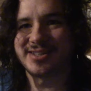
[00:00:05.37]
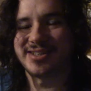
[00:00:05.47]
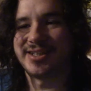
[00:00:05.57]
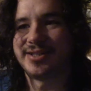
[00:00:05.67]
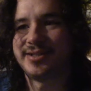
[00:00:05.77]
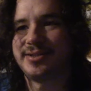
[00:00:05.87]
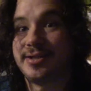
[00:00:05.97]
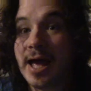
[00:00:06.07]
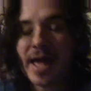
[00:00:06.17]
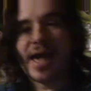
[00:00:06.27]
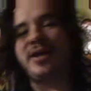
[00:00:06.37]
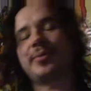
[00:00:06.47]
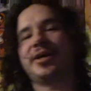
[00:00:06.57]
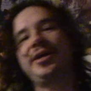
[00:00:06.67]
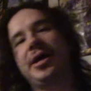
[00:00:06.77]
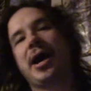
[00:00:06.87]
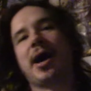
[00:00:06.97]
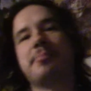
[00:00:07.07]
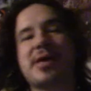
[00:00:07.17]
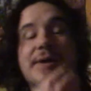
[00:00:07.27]
there. Anyway,
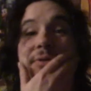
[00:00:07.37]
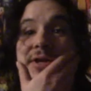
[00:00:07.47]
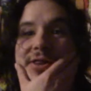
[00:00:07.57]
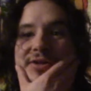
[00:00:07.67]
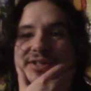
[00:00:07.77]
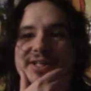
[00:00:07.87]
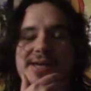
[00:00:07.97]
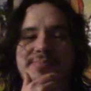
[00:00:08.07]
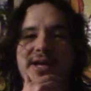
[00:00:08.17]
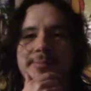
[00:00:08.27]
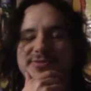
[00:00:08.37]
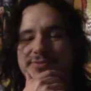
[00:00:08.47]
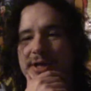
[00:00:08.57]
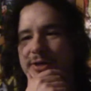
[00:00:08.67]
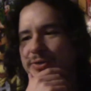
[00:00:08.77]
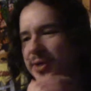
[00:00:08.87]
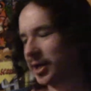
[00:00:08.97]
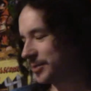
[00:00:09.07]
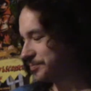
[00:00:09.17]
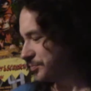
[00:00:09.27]
I'm back with another game pickups
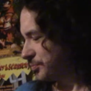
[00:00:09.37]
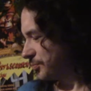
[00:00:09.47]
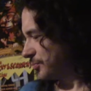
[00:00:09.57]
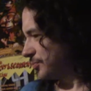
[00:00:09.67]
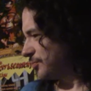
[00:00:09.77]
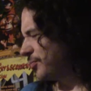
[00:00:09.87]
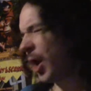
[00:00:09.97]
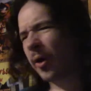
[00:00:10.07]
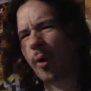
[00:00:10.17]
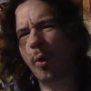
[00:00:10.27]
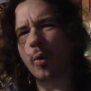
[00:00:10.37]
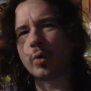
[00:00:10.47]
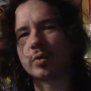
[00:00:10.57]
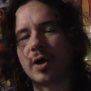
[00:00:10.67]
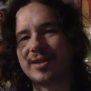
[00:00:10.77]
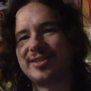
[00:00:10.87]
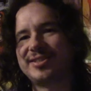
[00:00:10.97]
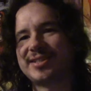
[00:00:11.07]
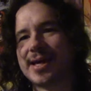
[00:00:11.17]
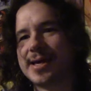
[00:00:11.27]
video. Not a whole lot this
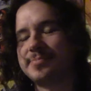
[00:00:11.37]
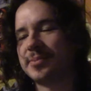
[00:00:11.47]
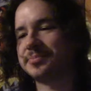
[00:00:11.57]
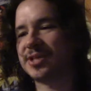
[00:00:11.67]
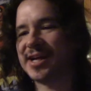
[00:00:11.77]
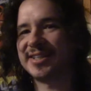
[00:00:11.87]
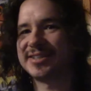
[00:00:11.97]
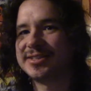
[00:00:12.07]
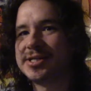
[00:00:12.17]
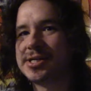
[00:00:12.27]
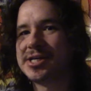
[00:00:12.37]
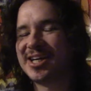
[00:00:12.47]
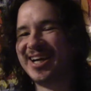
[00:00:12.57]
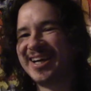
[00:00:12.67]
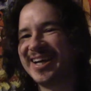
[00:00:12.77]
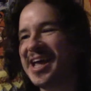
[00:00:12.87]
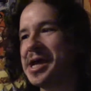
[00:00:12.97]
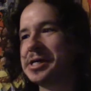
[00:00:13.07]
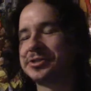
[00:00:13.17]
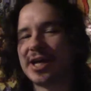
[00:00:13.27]
time. I'm trying to
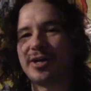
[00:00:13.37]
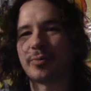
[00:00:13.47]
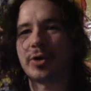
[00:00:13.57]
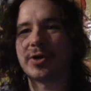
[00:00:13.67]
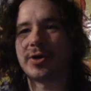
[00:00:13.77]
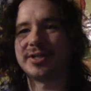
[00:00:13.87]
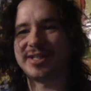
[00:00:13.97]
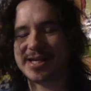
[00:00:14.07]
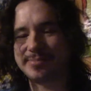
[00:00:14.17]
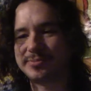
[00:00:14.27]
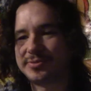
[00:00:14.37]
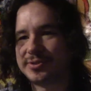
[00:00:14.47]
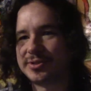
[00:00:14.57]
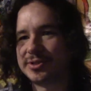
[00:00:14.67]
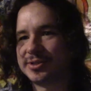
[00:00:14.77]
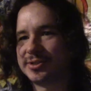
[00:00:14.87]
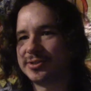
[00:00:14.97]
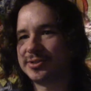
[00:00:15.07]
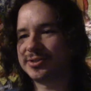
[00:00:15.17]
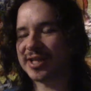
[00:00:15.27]
trying to work on games
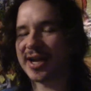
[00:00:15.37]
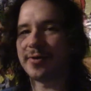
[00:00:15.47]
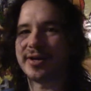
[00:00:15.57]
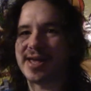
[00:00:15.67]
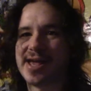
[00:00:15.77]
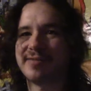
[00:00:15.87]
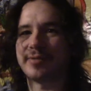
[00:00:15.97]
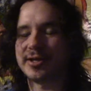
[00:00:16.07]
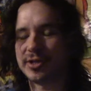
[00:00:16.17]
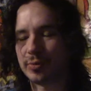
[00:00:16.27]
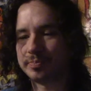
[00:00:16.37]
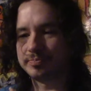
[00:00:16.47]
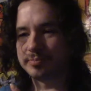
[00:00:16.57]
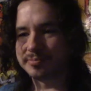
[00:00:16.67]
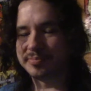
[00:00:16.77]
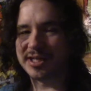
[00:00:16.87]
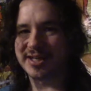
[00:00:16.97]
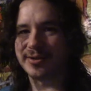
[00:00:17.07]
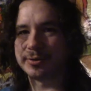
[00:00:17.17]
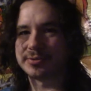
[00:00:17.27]
that I already have, like,
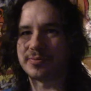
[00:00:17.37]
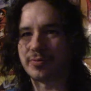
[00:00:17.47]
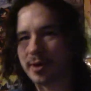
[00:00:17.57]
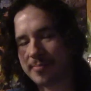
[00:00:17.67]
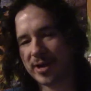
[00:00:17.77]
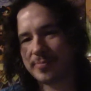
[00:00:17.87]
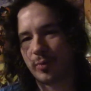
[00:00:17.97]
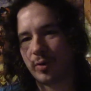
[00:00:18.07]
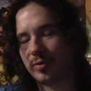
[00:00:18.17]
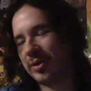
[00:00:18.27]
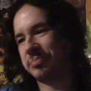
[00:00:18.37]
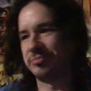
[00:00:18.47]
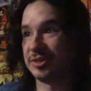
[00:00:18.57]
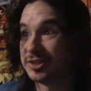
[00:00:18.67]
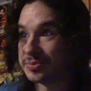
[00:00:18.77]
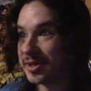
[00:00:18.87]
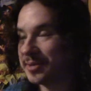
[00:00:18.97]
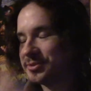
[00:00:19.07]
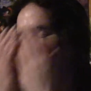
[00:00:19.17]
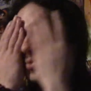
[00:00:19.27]
beating those before I buy more, or at least when it
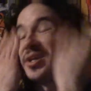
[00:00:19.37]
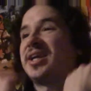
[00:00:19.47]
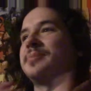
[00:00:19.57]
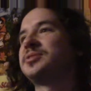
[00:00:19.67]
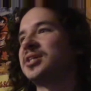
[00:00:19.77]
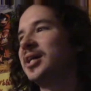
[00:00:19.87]
comes to newer games.